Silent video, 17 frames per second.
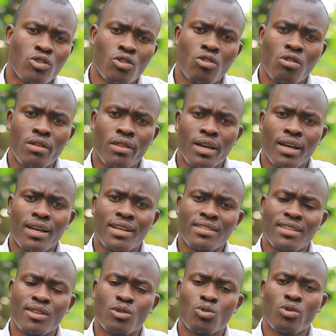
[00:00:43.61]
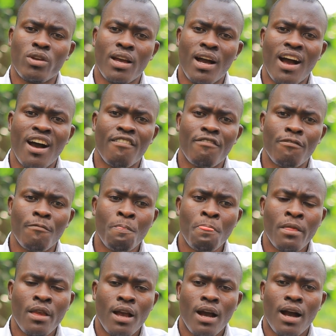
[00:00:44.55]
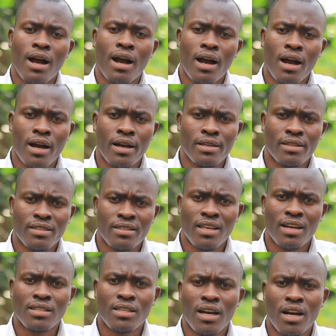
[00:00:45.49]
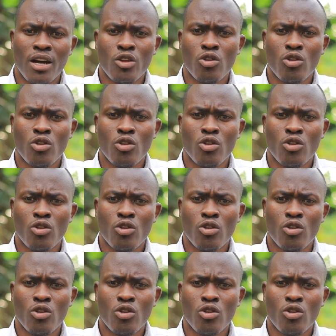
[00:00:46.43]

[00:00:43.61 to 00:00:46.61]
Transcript: So the cases we have is that